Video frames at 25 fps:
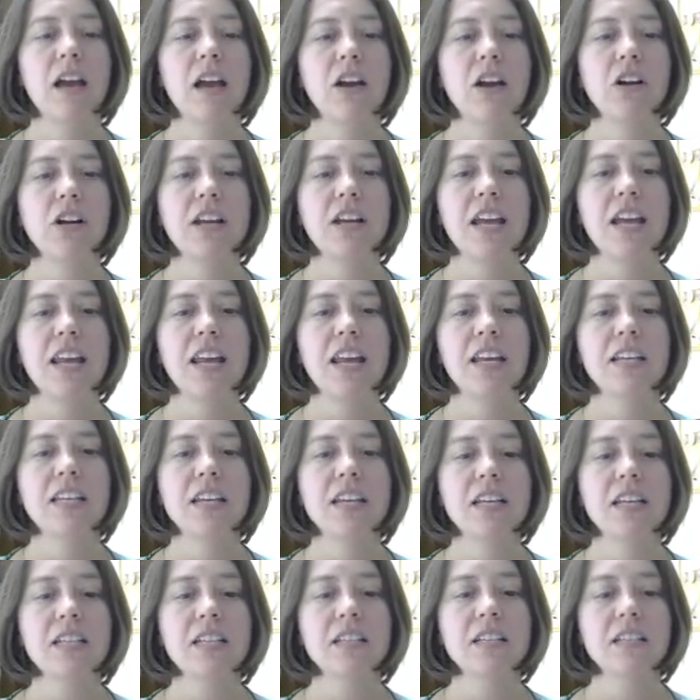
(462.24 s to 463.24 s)
herniated
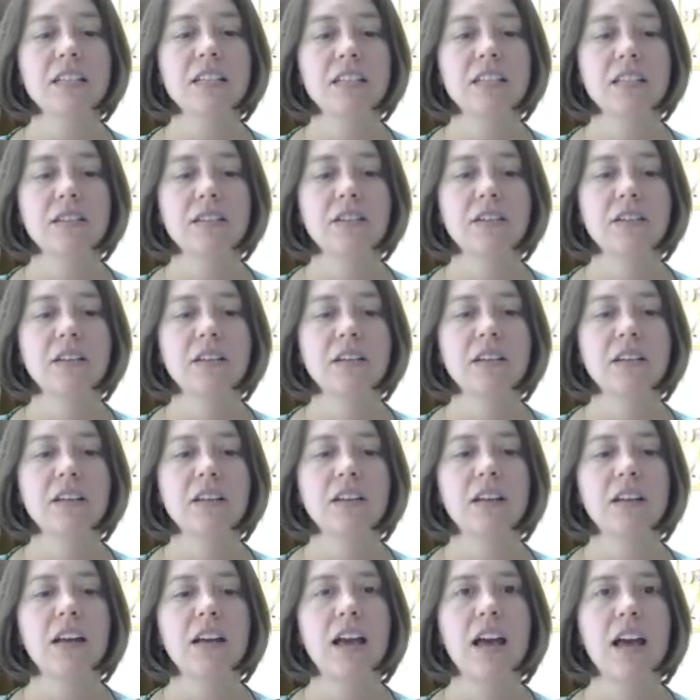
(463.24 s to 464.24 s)
discs,
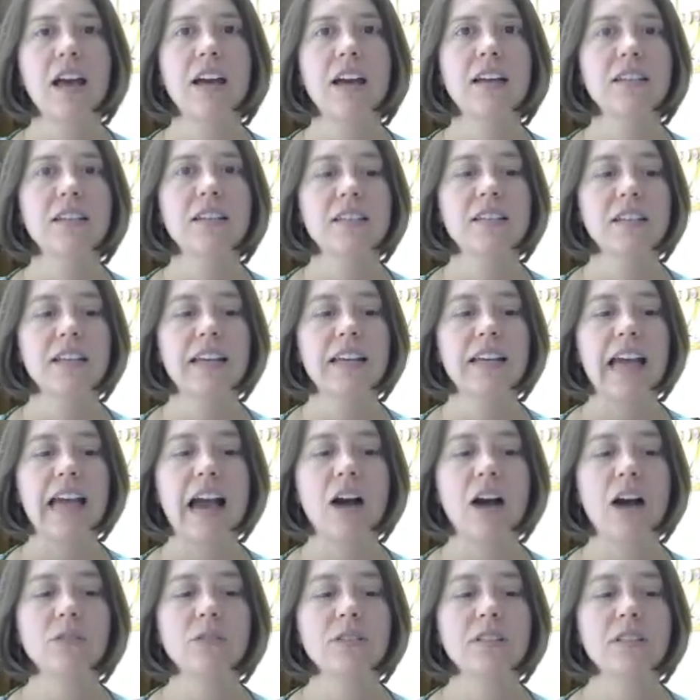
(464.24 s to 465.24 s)
and
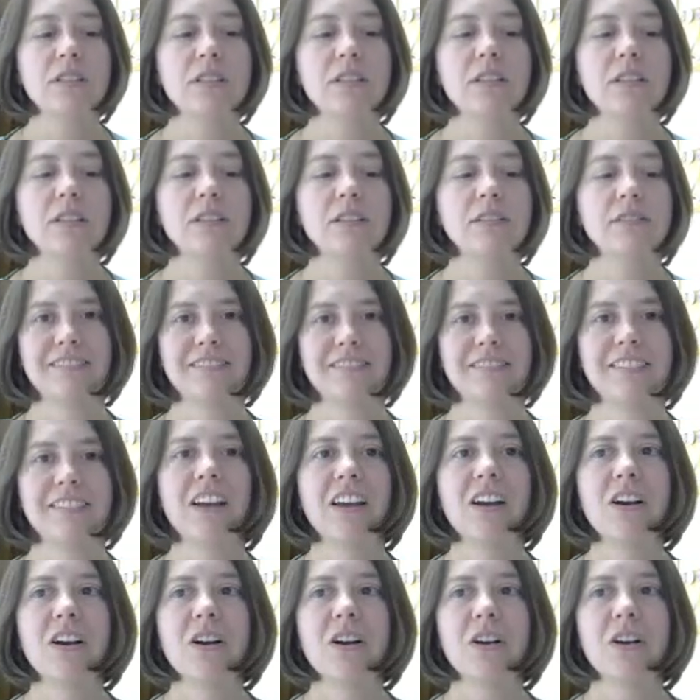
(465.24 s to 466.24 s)
gout.
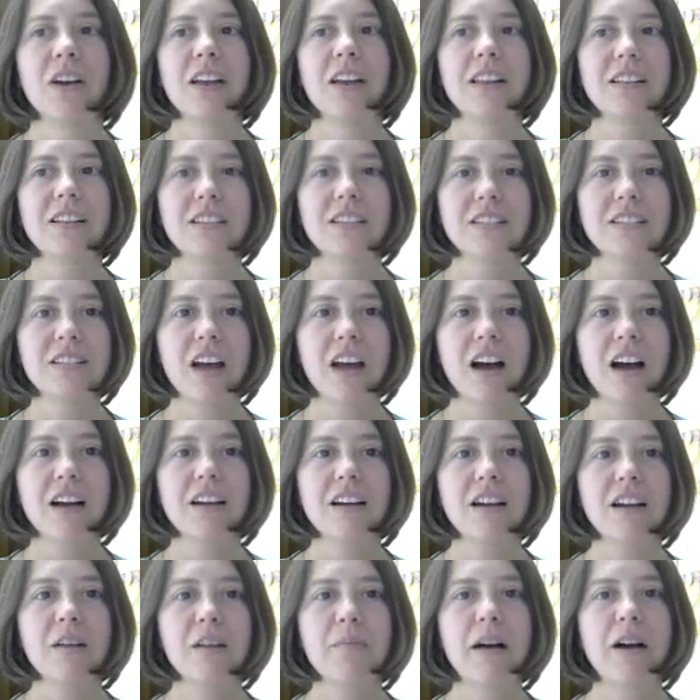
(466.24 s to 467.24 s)
Okay, let's talk
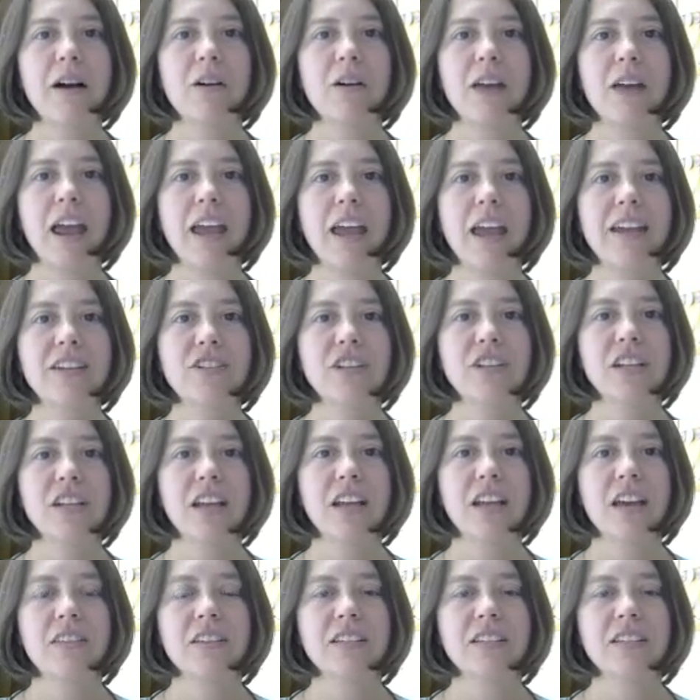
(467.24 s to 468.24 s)
about aging
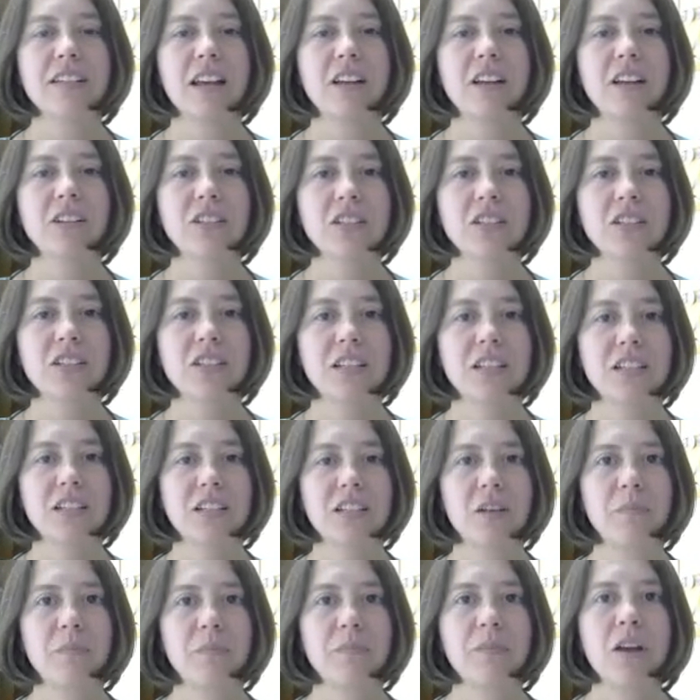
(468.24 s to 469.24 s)
and the skeletal
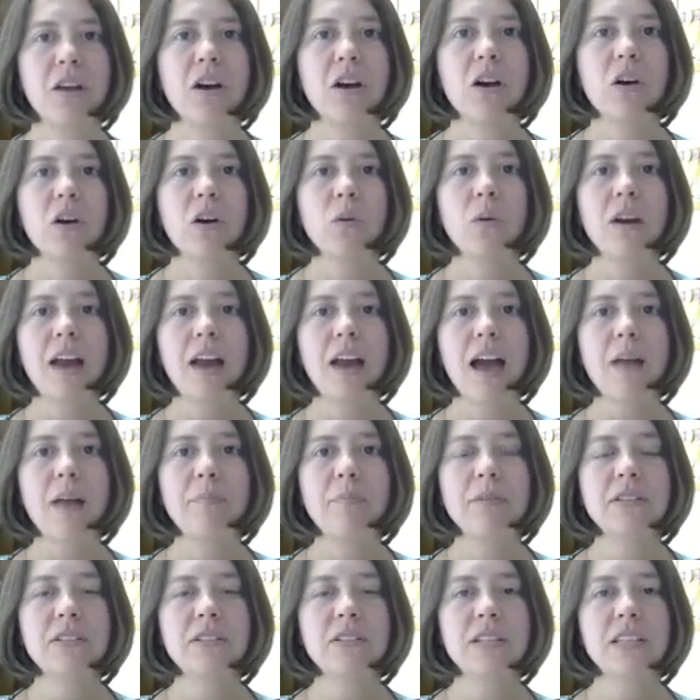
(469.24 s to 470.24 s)
system. What
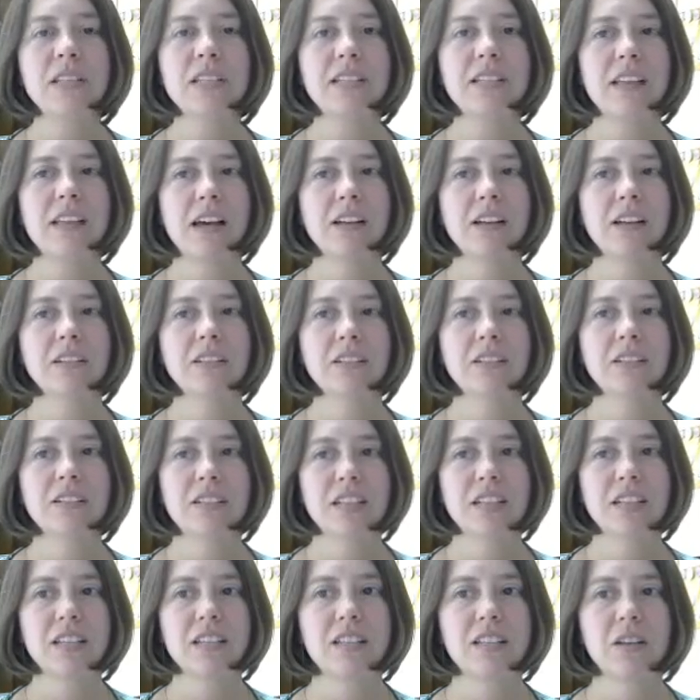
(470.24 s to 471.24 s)
happens to the skeletal
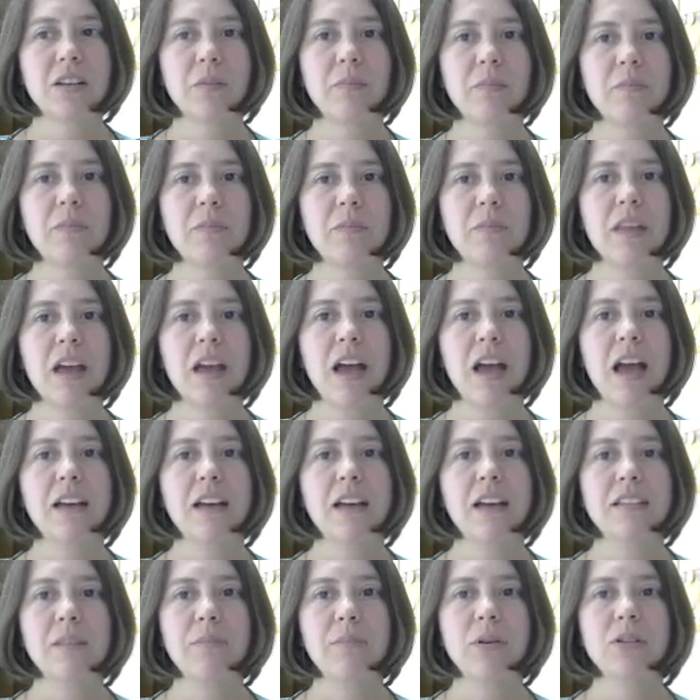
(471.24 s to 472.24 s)
system as
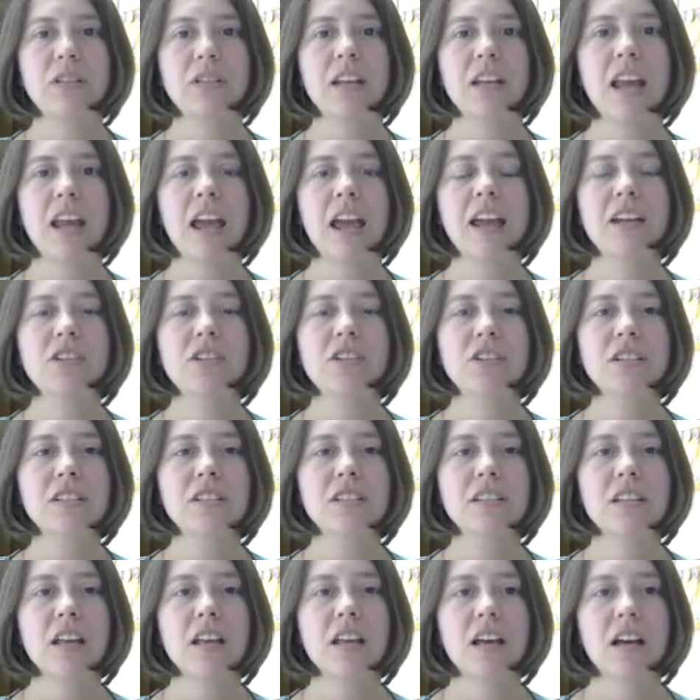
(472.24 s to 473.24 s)
a person
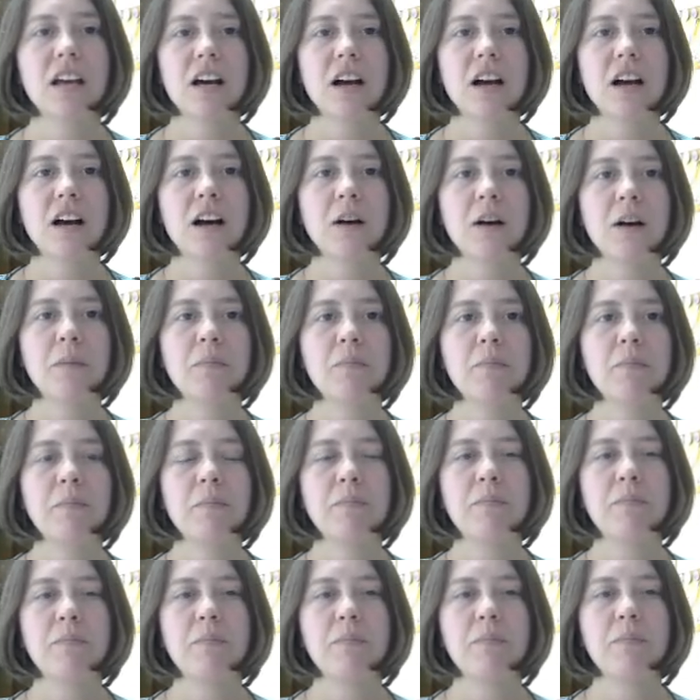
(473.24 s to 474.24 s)
ages?
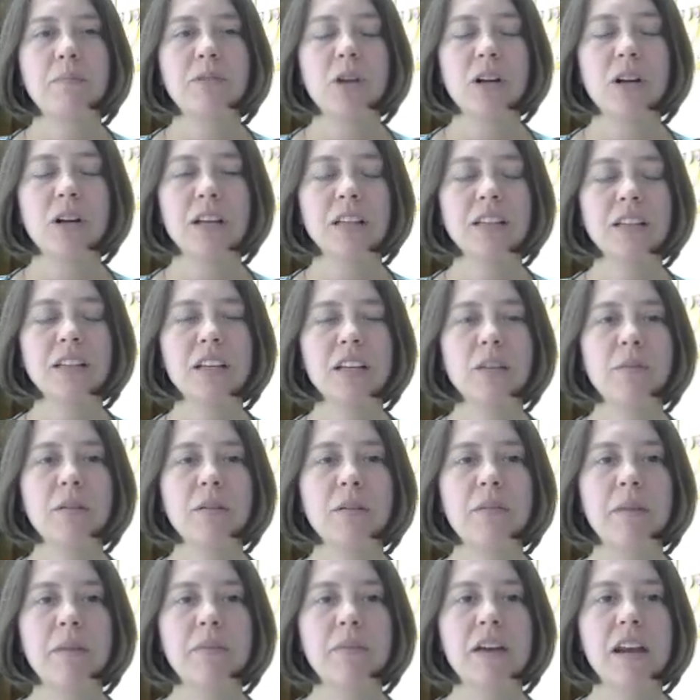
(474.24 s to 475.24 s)
Starting a little bit
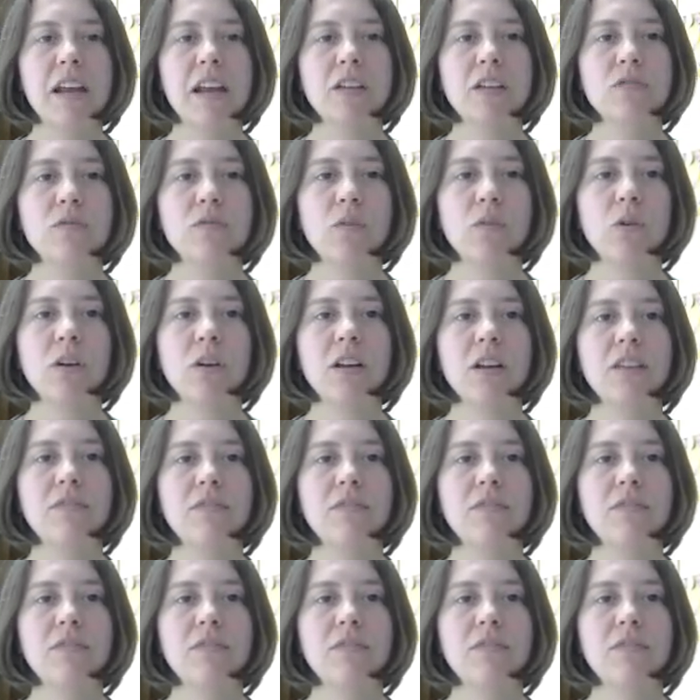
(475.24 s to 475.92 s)
maybe at age 40,